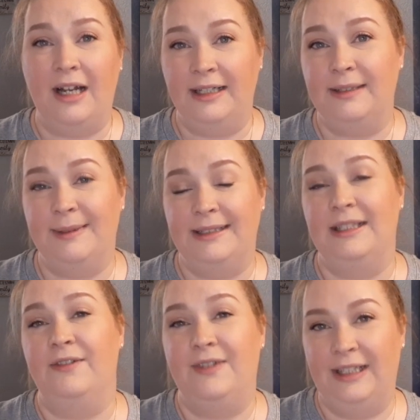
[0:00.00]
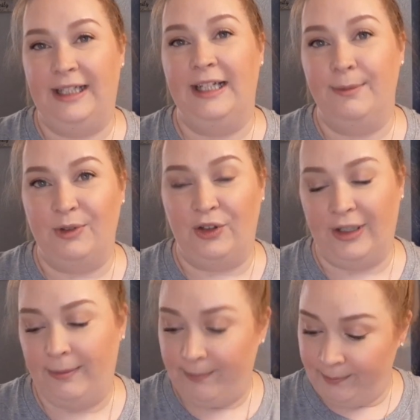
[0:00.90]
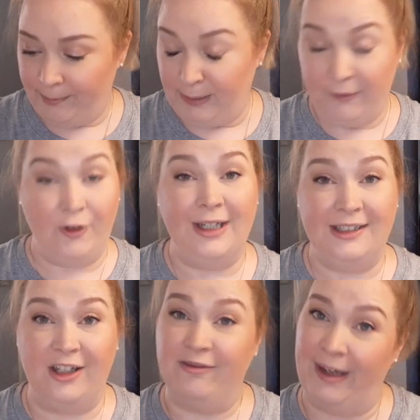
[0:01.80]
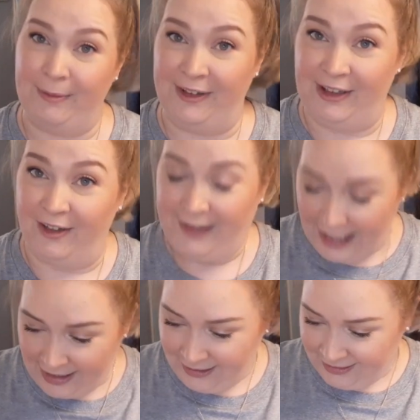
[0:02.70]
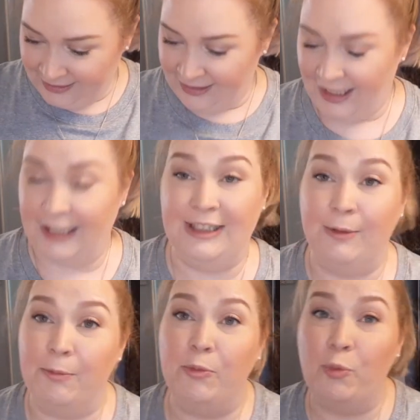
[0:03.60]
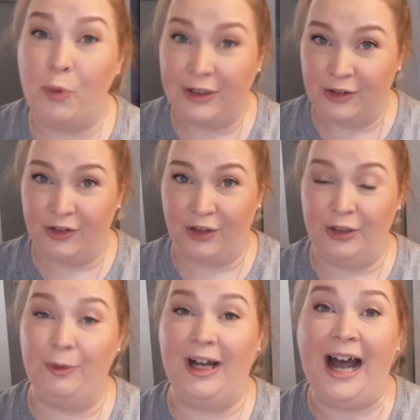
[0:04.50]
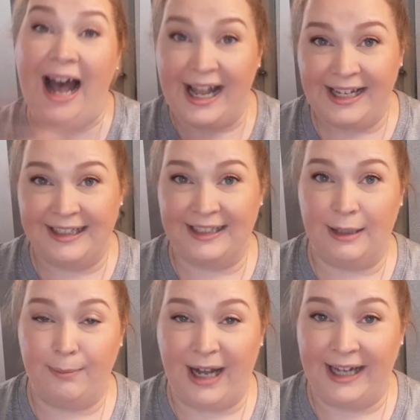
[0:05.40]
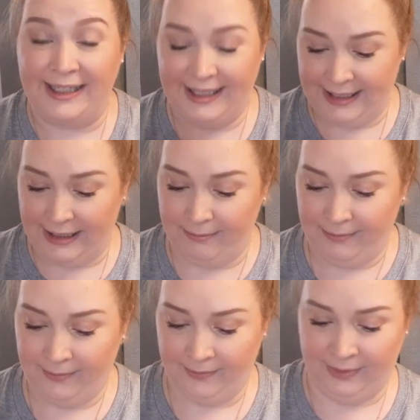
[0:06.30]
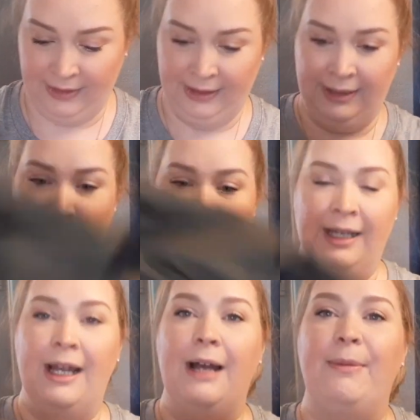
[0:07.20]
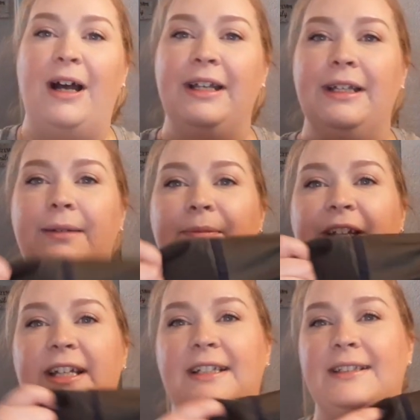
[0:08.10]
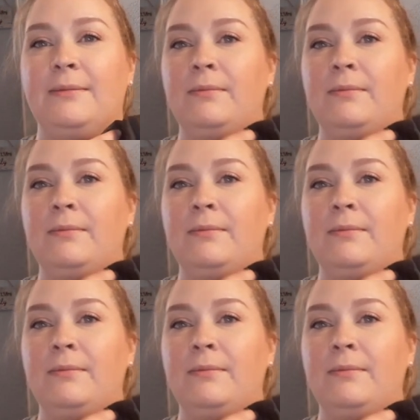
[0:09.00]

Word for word: expensive to get him a shirt. But before I start rambling on that, I wanted to show you why I ended up buying him. I bought him this